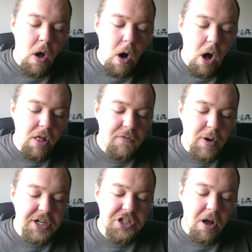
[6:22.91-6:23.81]
all of
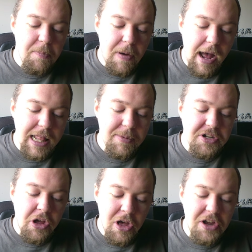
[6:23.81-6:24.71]
which on
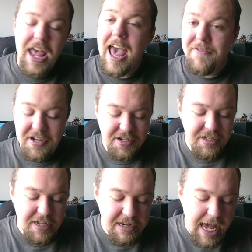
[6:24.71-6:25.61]
Parliament heard
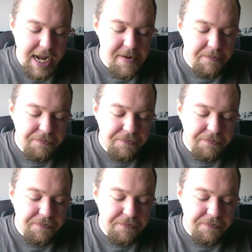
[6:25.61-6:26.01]
evidence today.